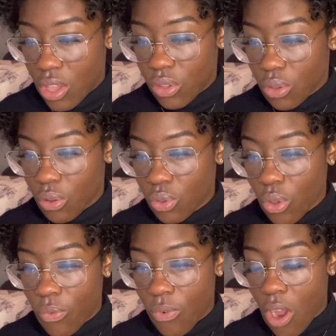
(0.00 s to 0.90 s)

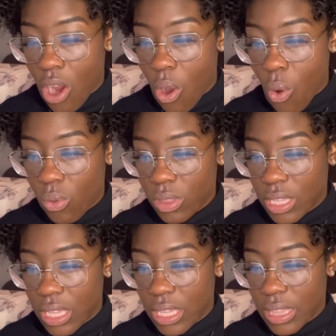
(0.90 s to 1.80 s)
So far,
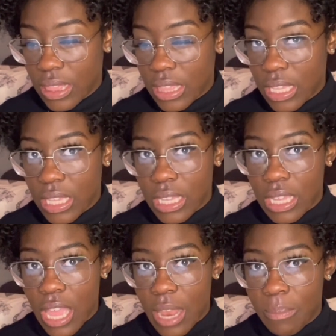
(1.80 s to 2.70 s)
only
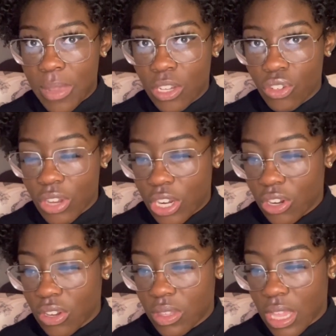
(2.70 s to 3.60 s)
the
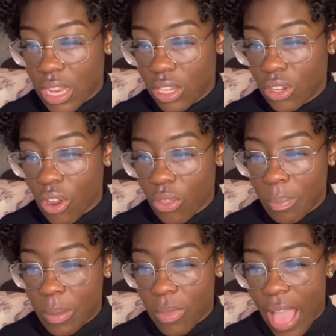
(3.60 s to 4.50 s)
administrators and, you know, the
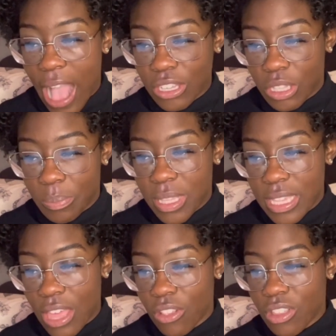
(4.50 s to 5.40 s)
people that actually put
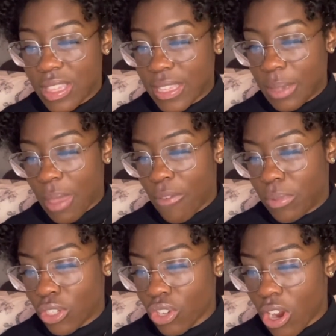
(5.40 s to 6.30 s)
together the scheme have
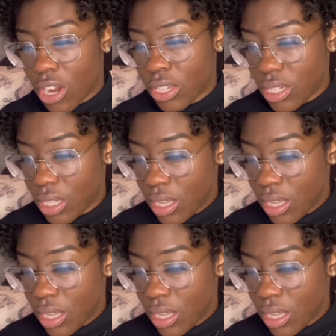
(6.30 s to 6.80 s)
been charged.